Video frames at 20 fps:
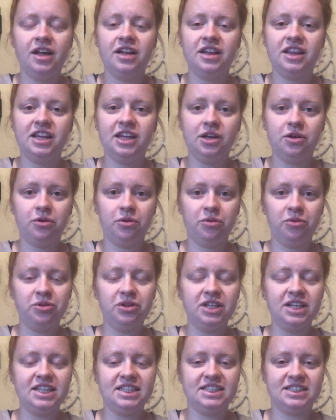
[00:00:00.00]
The
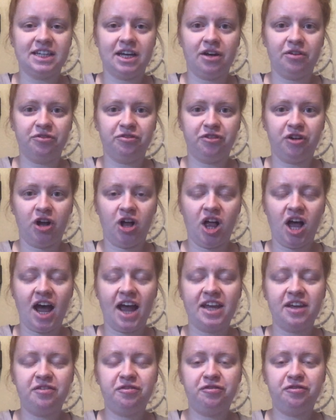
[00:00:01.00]
only downfall
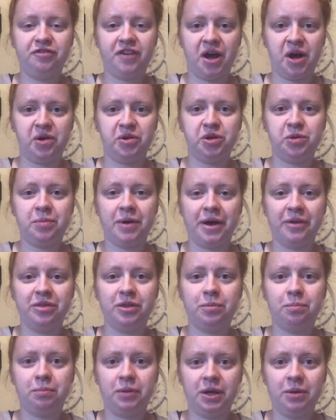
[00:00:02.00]
I have found about
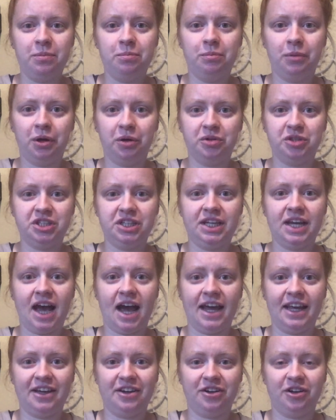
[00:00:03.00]
the Bitmoji
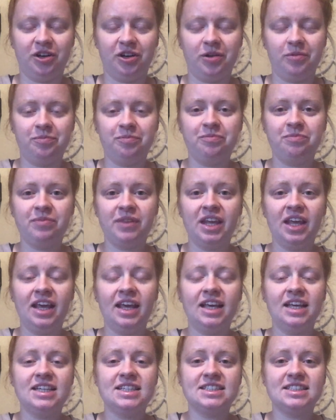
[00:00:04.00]
icon
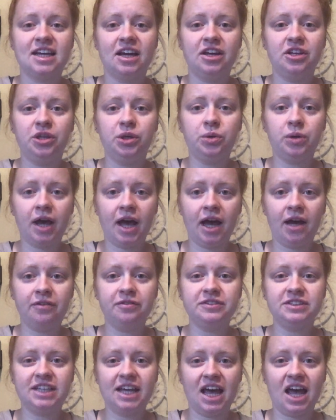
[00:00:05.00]
is that you
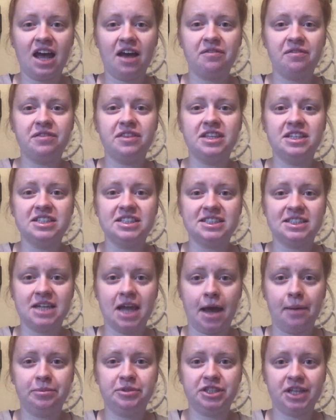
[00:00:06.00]
have to have the
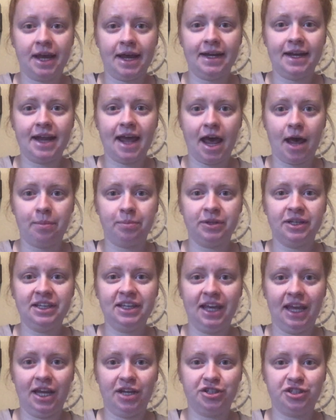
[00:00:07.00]
Snapchat
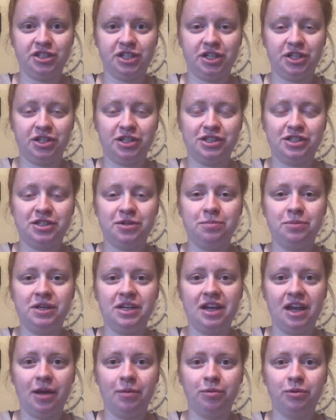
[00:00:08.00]
application to
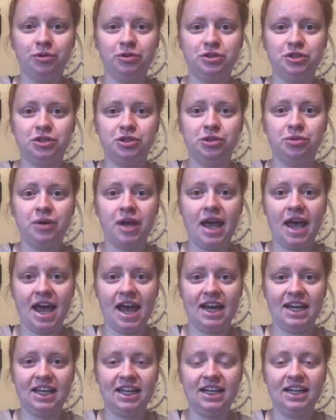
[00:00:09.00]
be able to
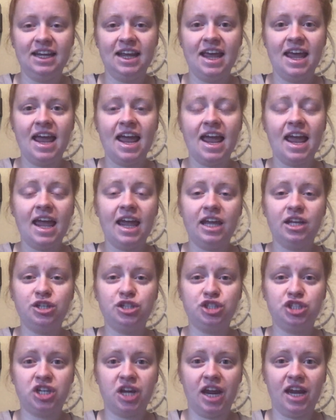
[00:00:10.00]
edit and
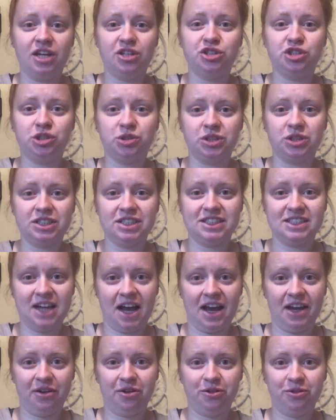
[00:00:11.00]
change your
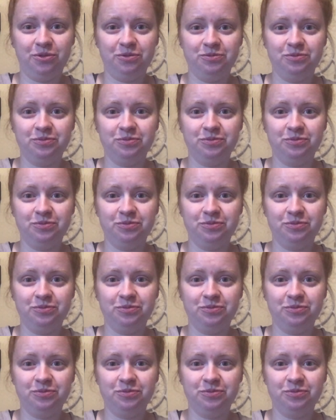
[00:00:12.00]
style.